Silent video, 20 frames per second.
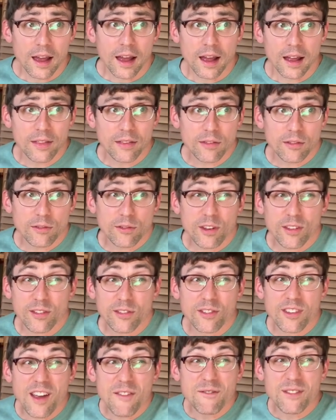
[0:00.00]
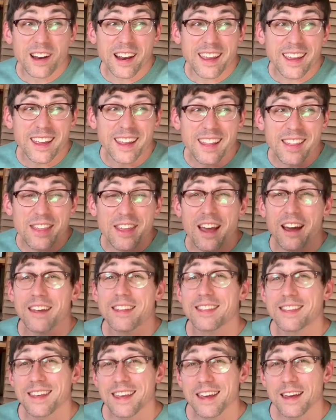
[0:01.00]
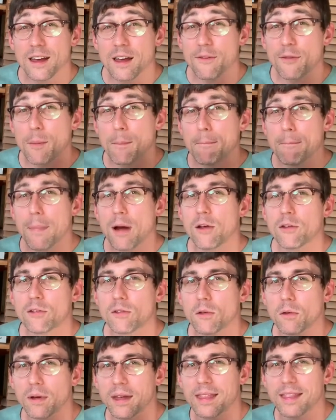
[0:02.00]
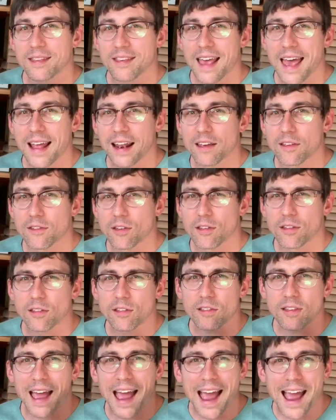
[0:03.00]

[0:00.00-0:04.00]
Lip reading: and just generally the idea of emotional intelligence,